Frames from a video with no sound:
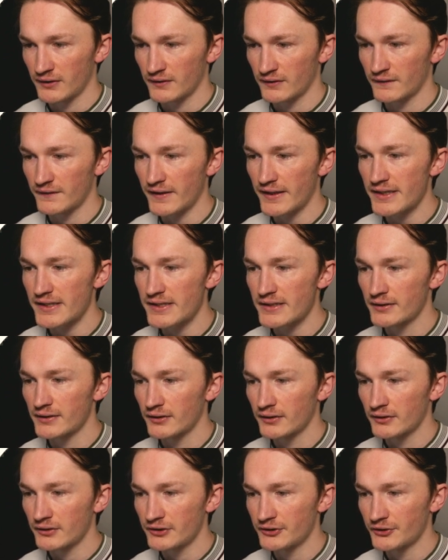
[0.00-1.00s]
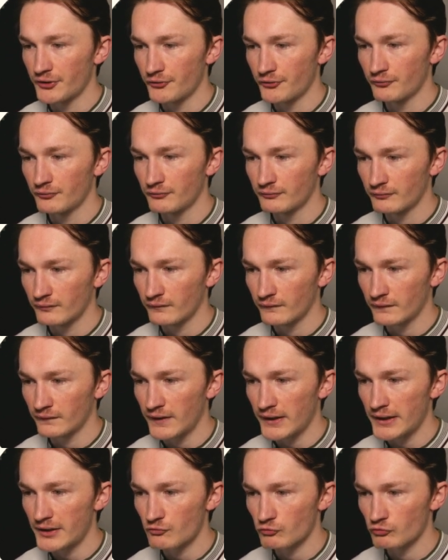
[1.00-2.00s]
They
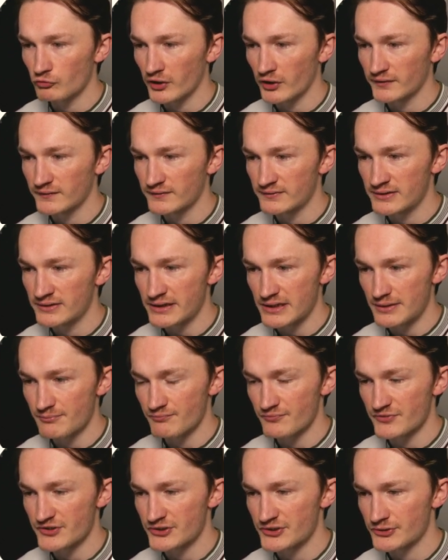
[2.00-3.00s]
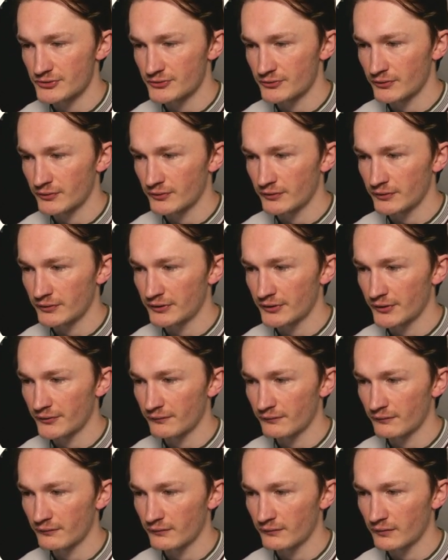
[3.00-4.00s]
run teams.
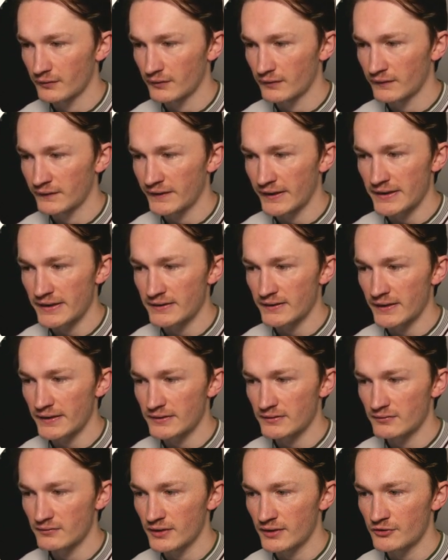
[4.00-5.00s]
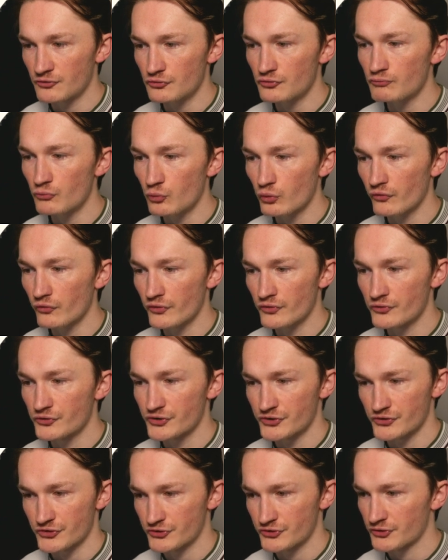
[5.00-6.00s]
They do more than
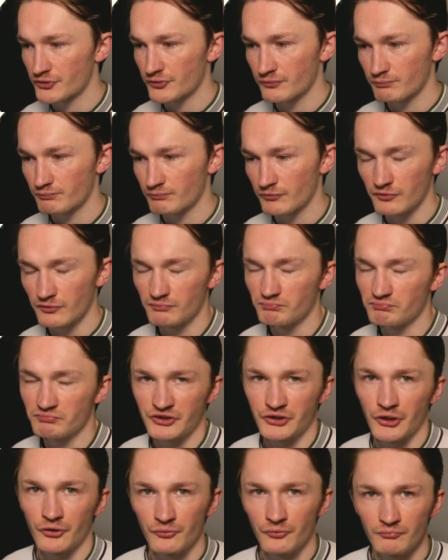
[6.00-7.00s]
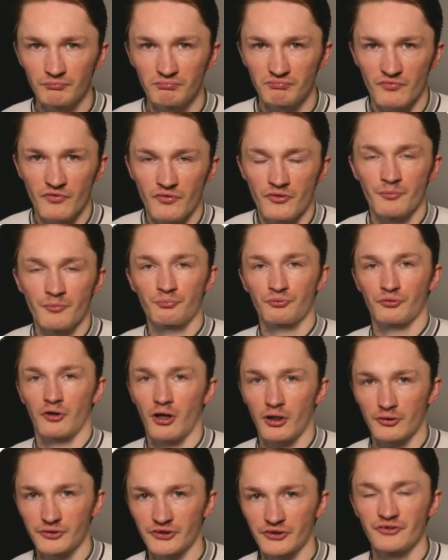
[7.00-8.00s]
just, the
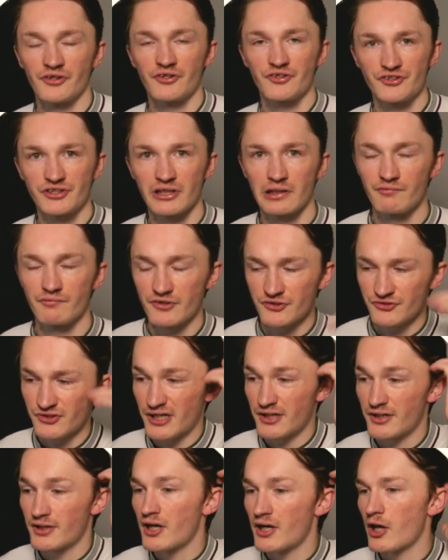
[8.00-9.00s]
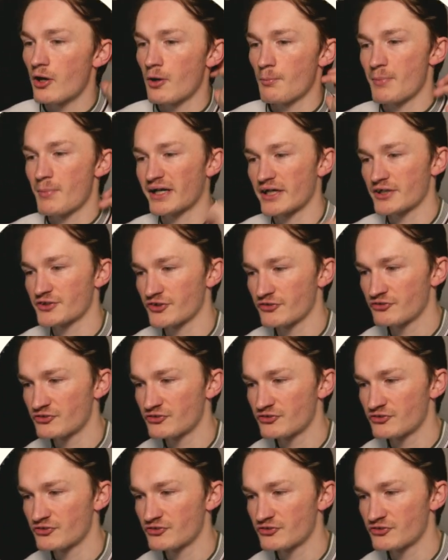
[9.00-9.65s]
product and the service. They manage the